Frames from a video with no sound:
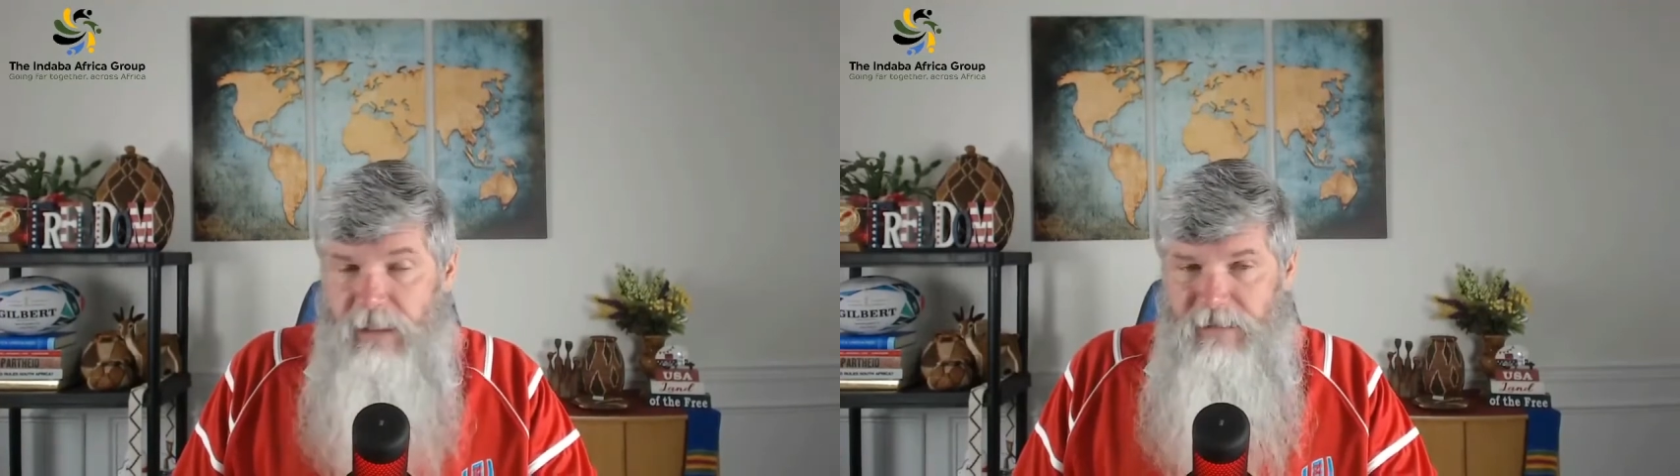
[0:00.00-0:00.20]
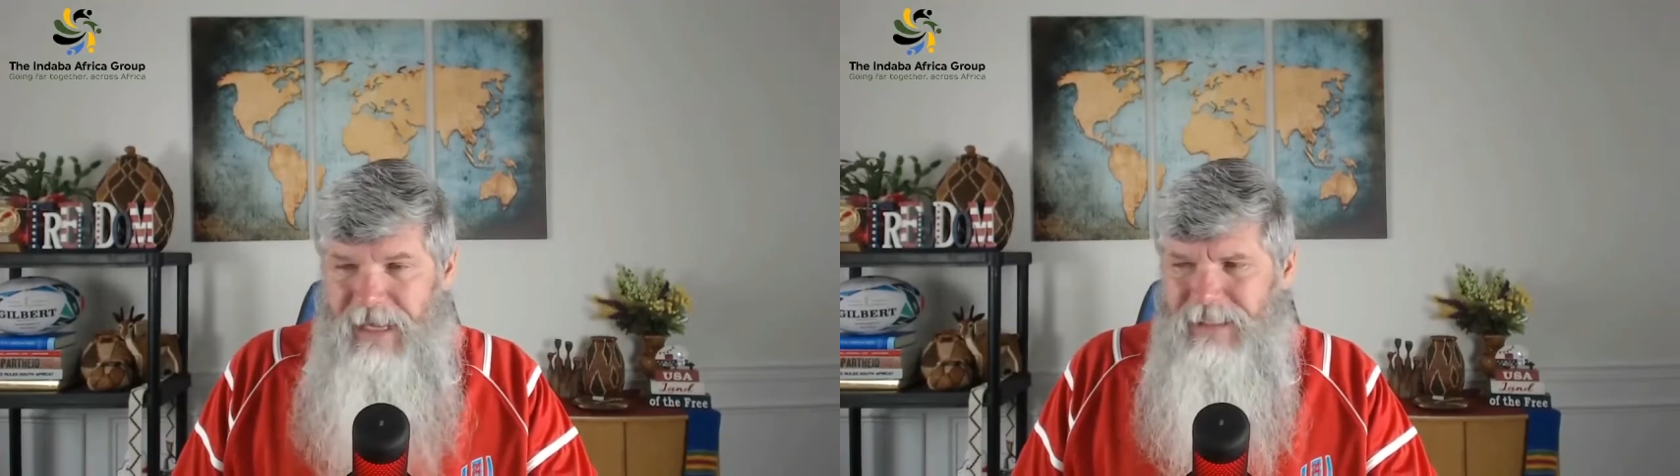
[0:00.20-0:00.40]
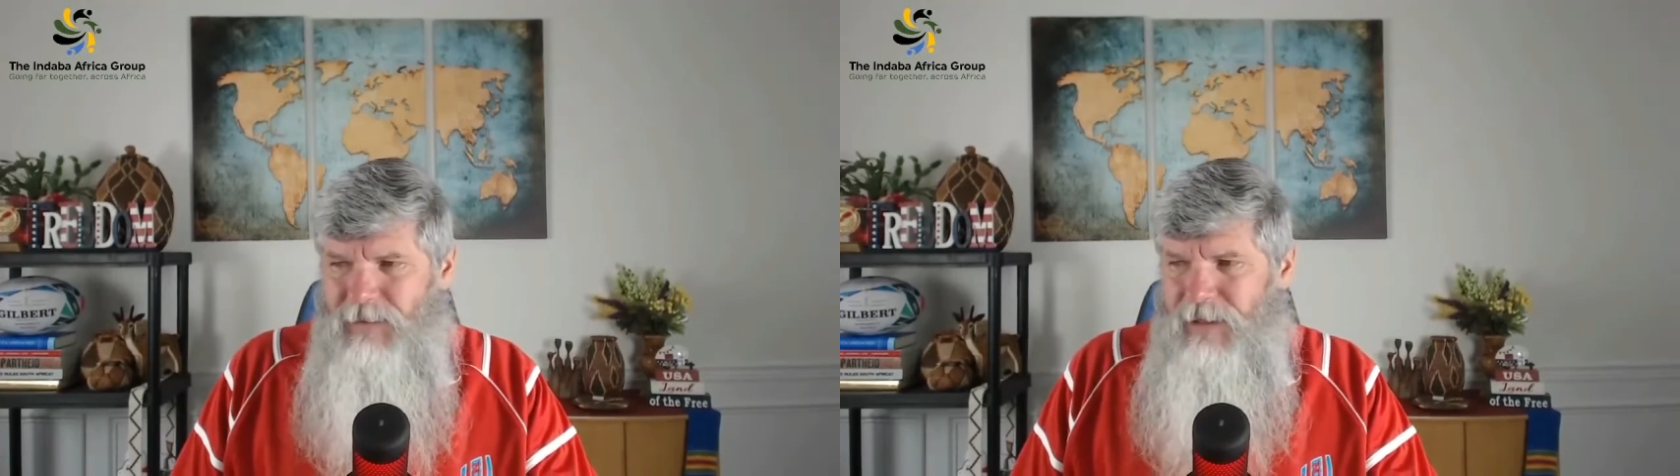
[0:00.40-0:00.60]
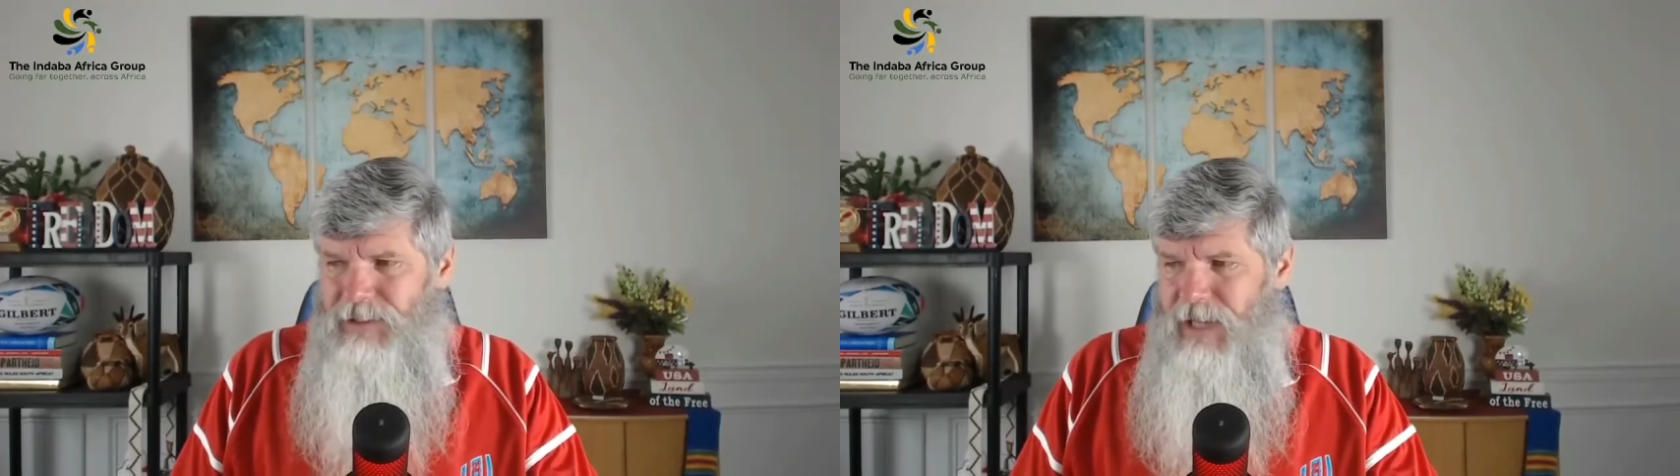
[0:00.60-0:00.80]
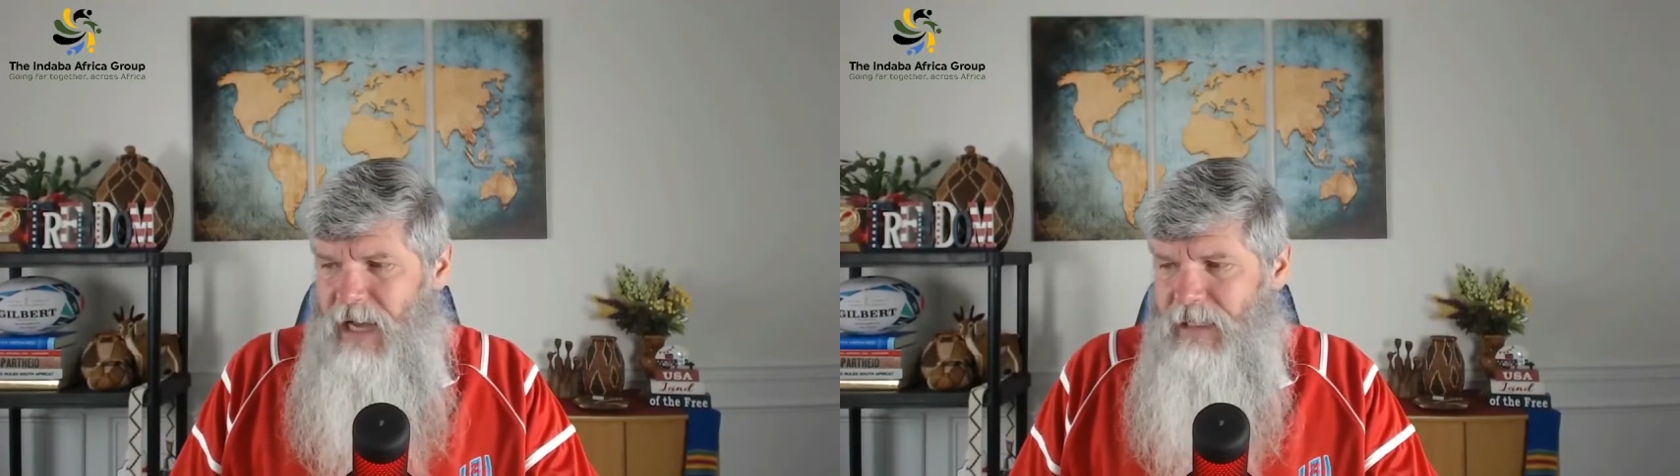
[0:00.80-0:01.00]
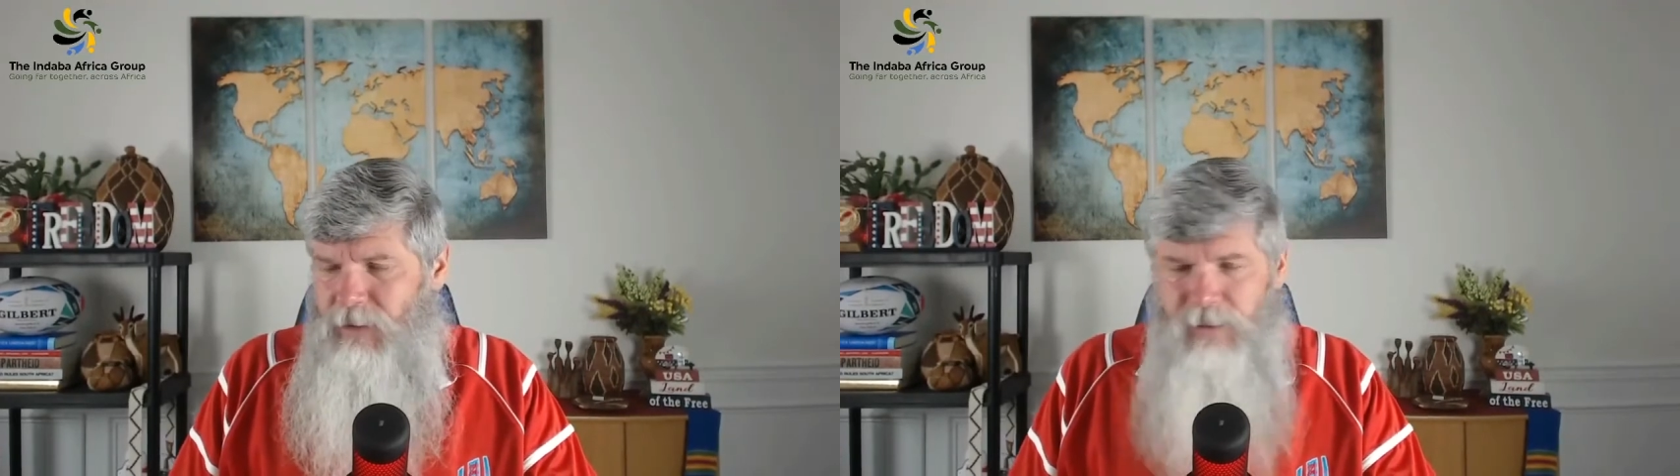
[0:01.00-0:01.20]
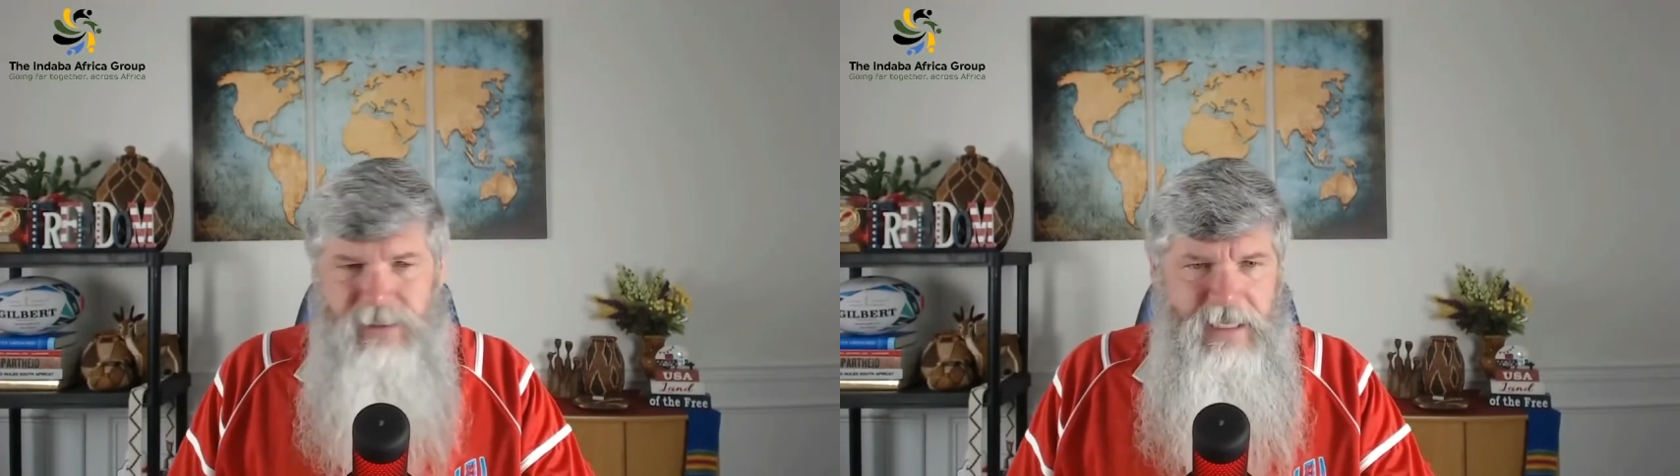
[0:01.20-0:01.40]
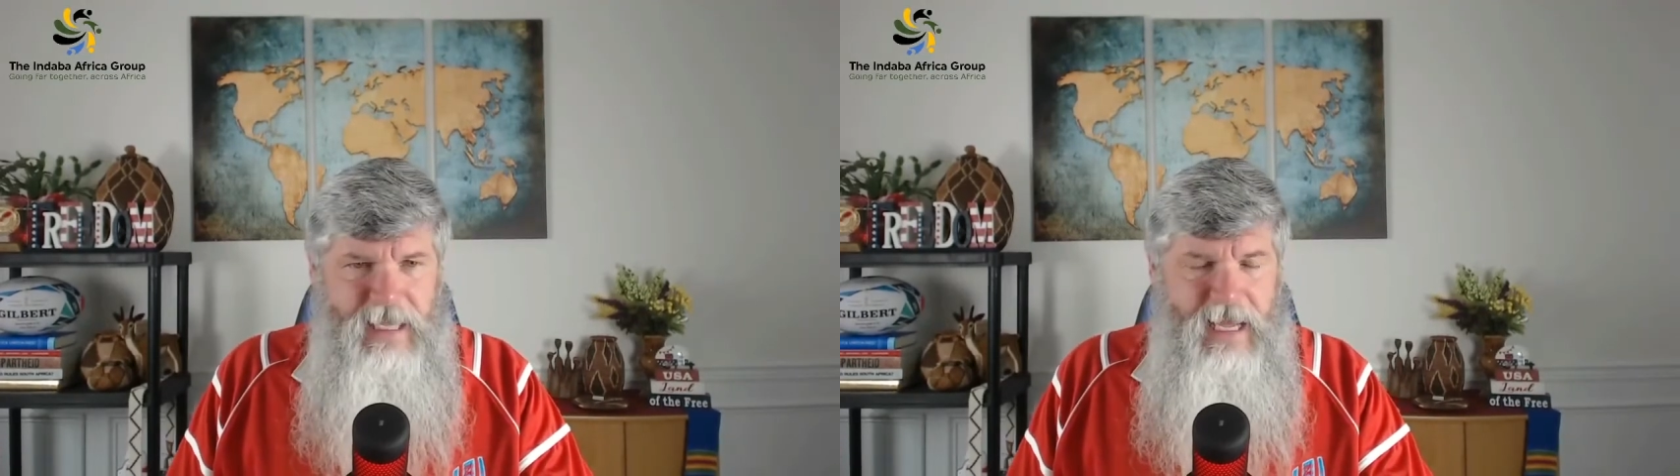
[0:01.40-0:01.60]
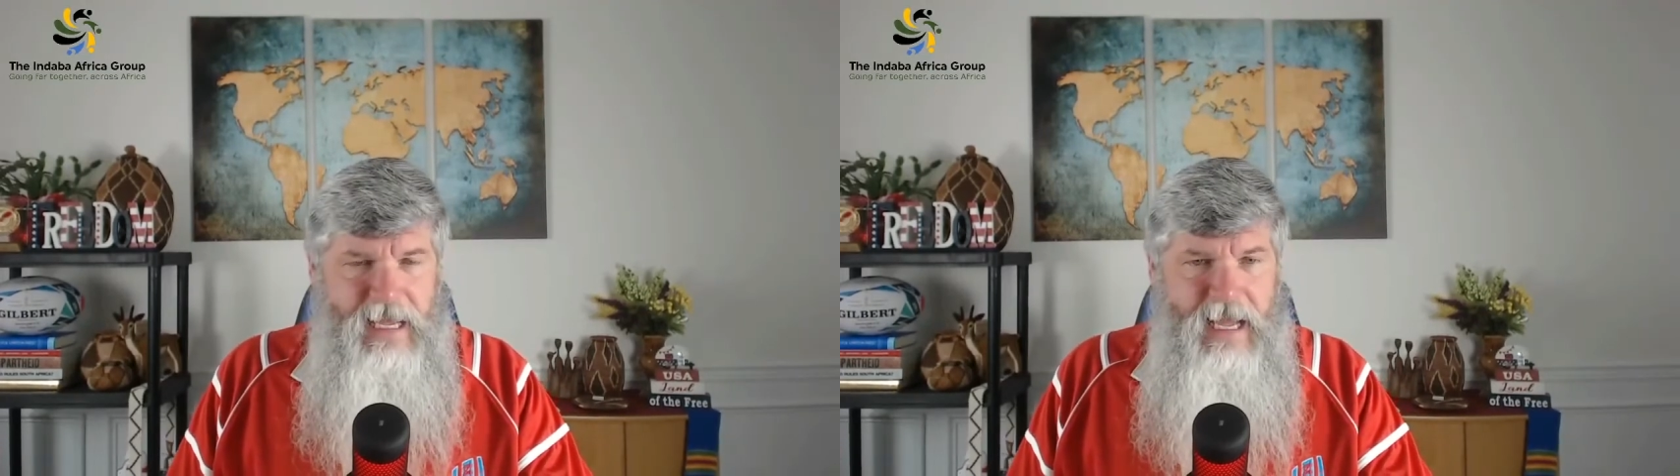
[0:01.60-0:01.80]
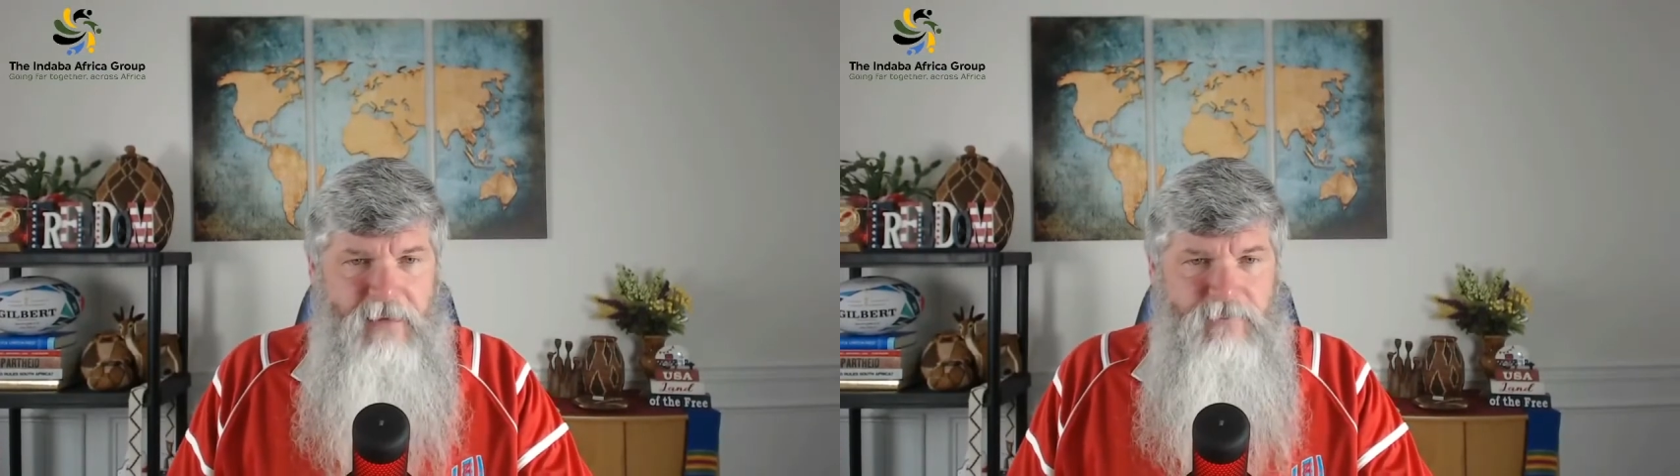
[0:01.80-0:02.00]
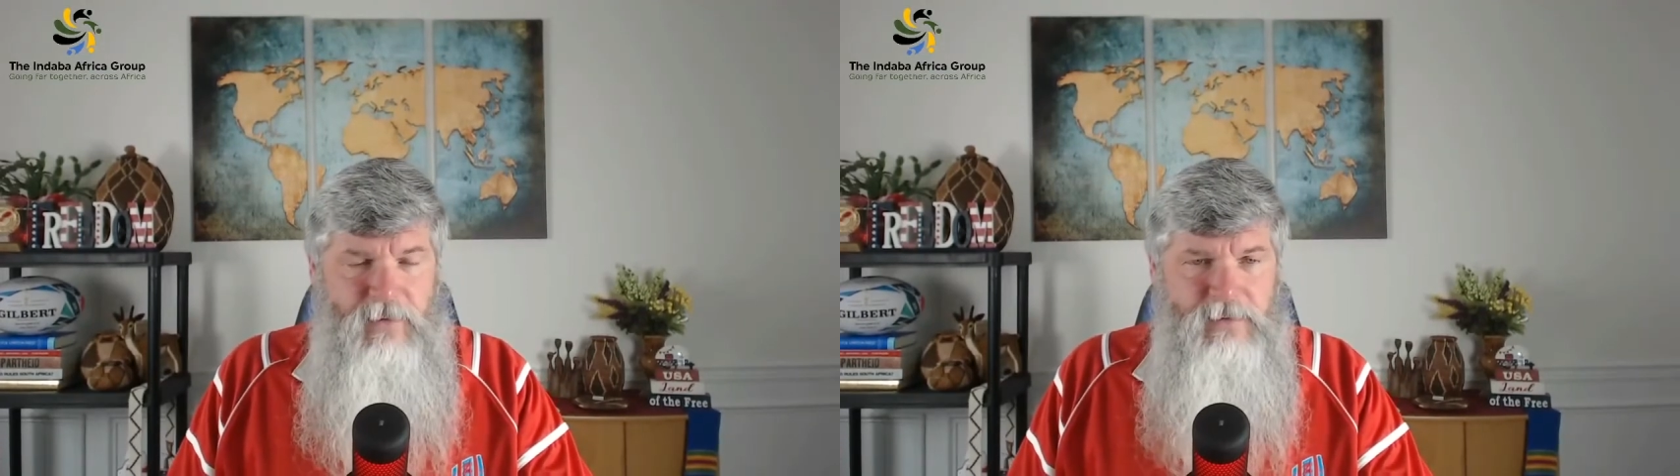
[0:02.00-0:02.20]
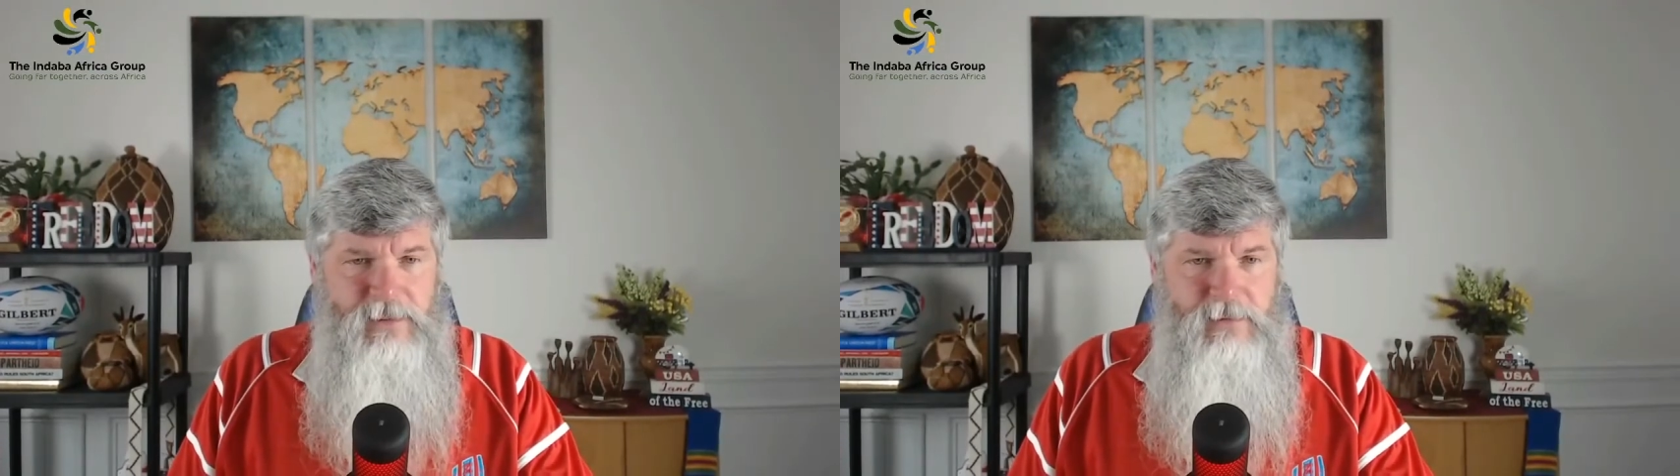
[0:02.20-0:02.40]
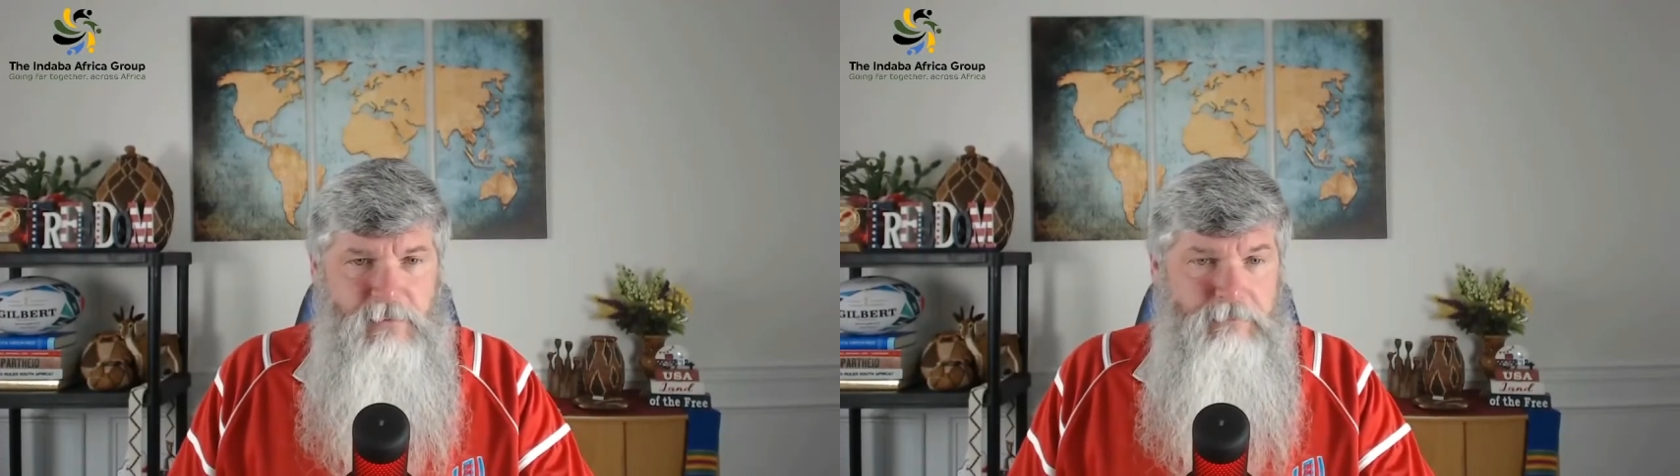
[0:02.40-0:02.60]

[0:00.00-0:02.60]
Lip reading: That's quite shocking. New York City can't count votes.